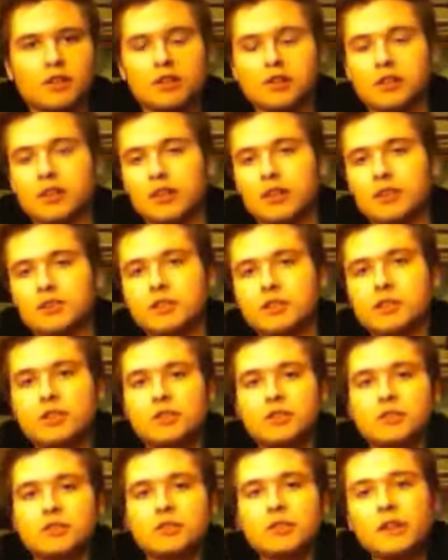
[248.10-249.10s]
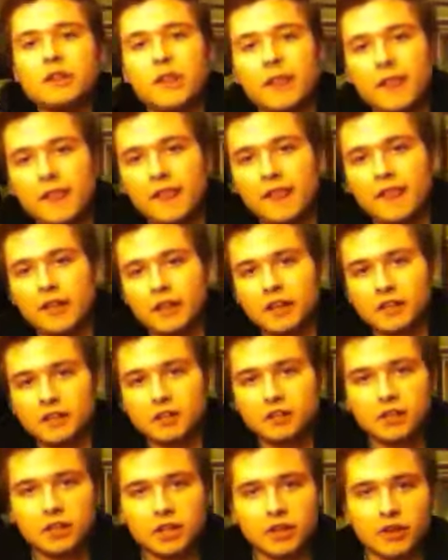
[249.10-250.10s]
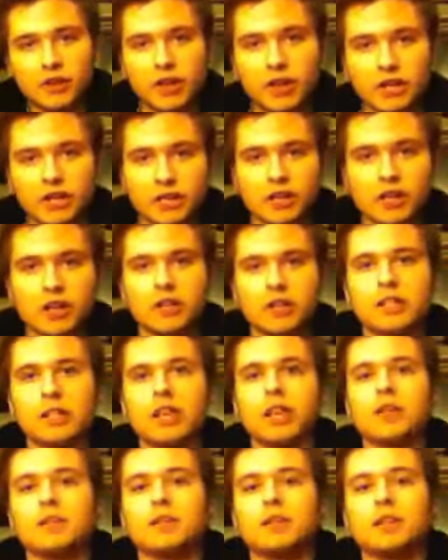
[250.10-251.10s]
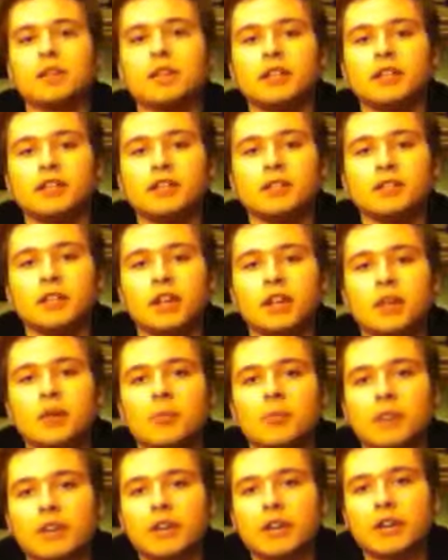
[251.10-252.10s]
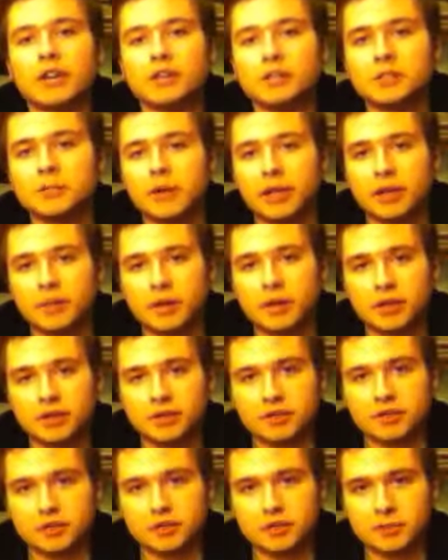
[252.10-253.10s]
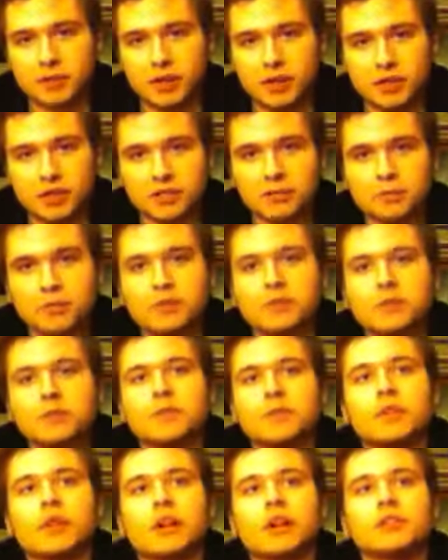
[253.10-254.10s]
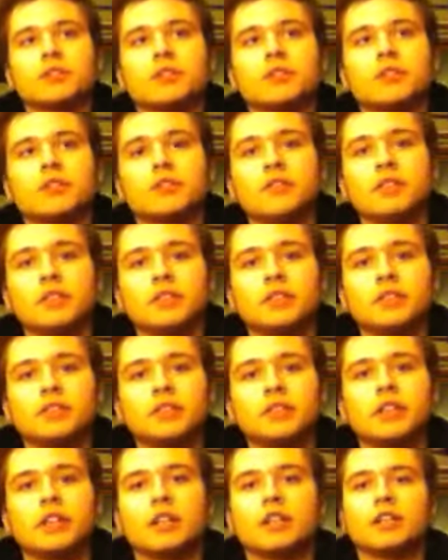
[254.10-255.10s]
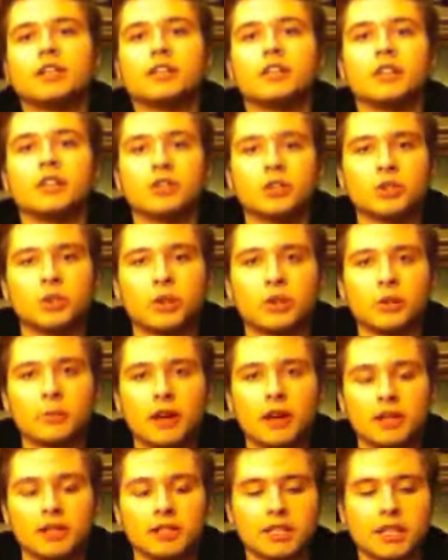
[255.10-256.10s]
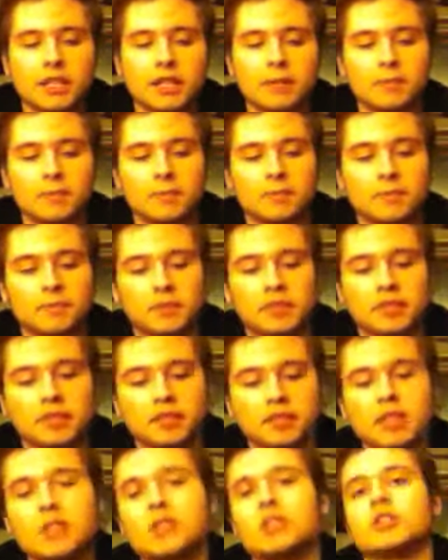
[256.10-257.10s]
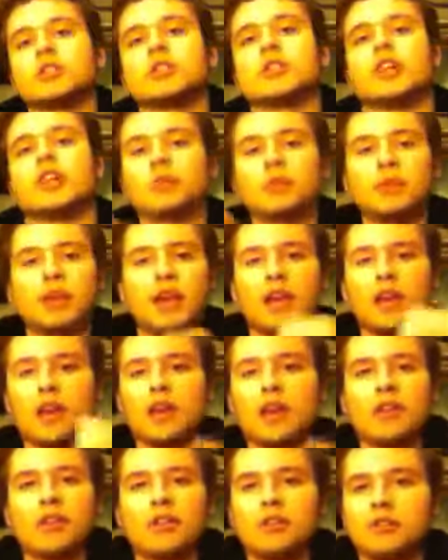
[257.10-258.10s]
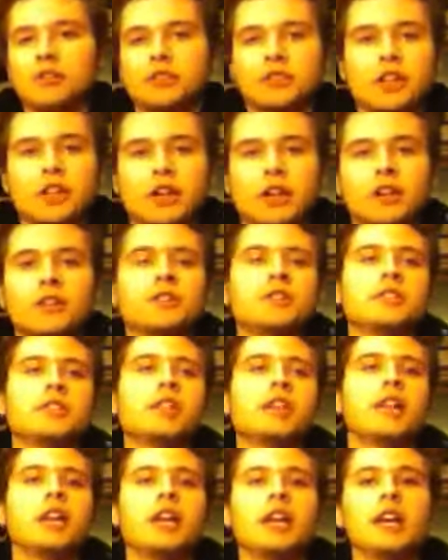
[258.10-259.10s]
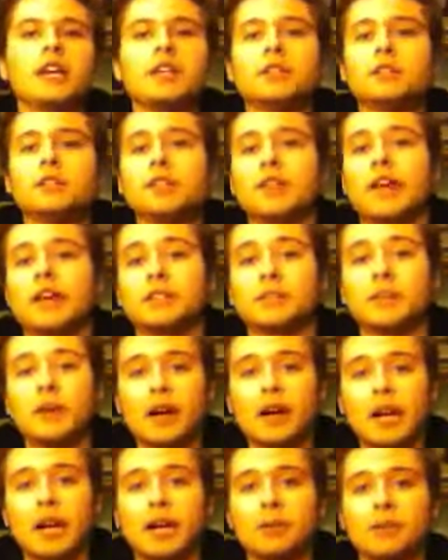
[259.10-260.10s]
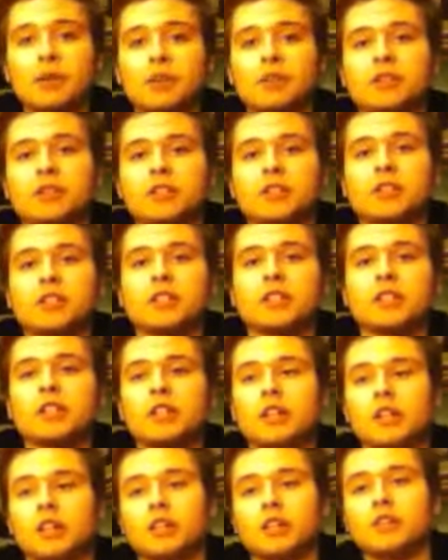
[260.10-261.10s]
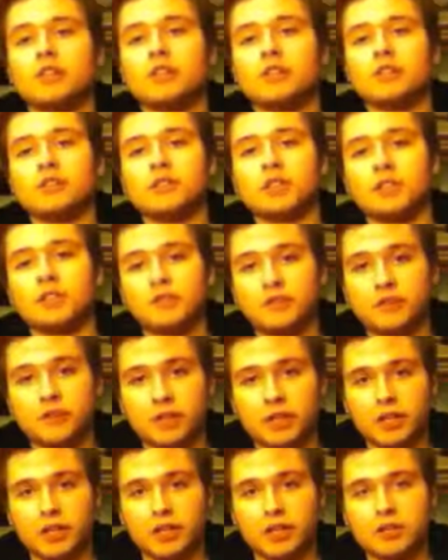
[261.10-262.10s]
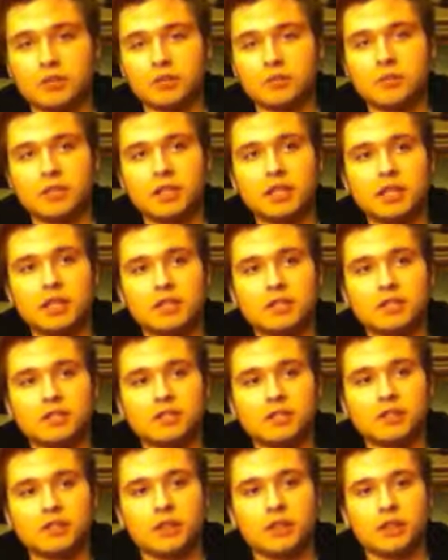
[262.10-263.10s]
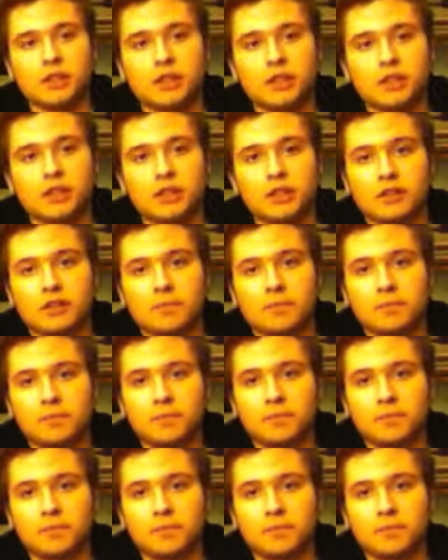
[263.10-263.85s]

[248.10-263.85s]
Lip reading: to do in Yu-Gi-Oh! Or any card game is bring out as many monsters as possible onto the field in a short amount of time, because I just like playing all those cards. And so that's why I personally use Infernities, because they're a